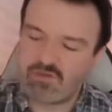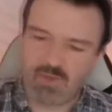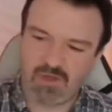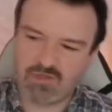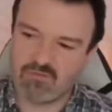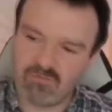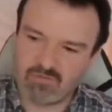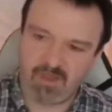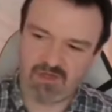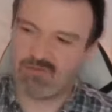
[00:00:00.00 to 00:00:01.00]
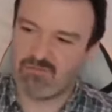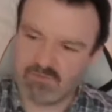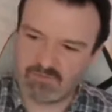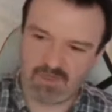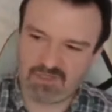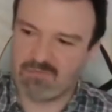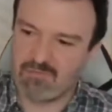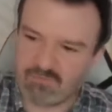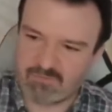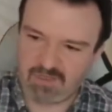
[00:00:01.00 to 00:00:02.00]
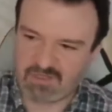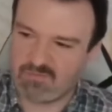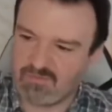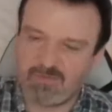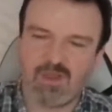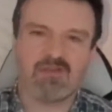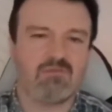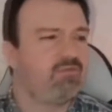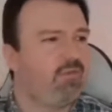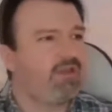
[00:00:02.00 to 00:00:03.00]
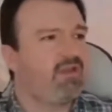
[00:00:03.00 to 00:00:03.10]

Special move, special move, special move, special move, special move.